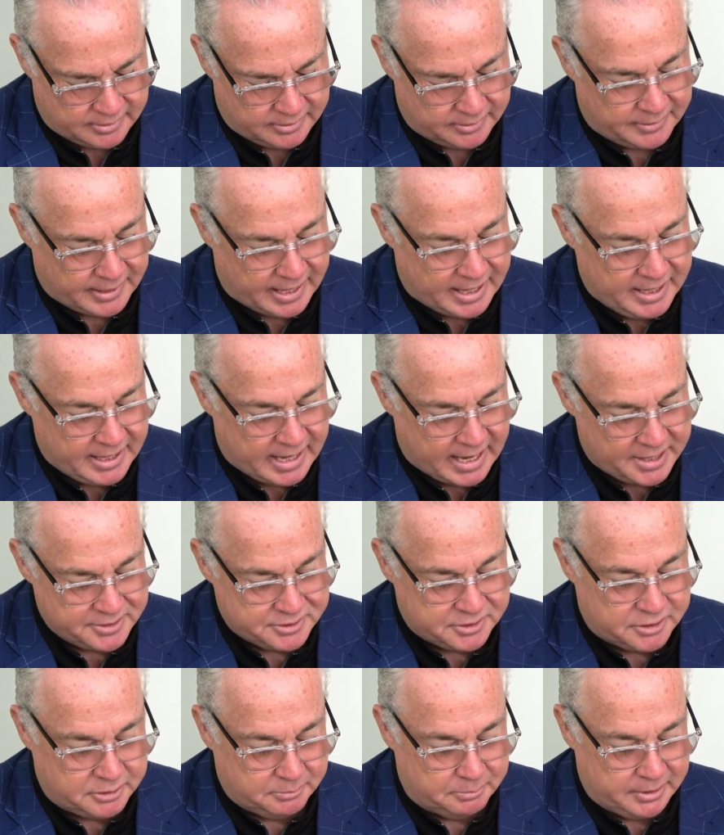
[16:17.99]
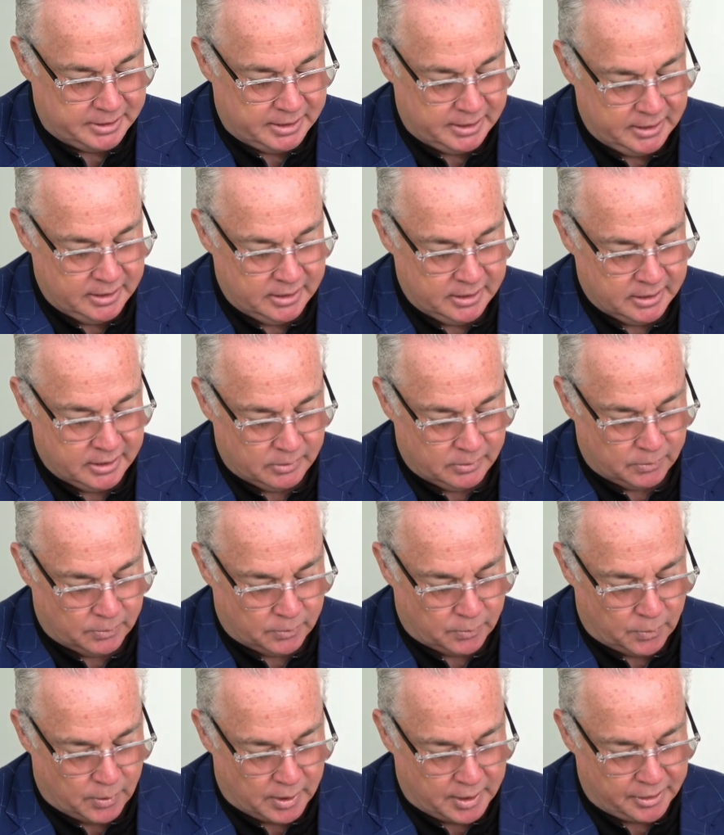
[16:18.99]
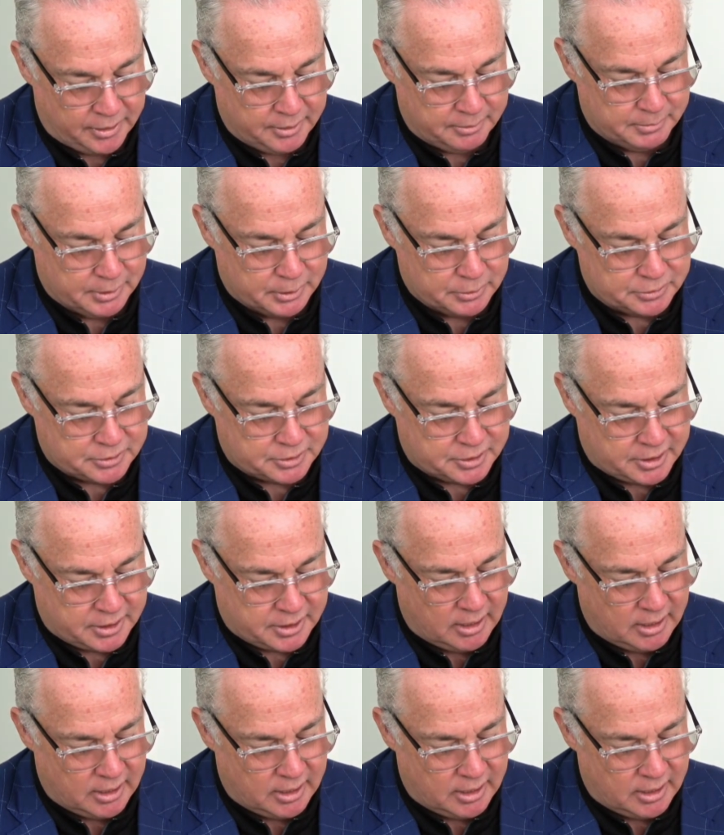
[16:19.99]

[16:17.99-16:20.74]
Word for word: That has to be one of the most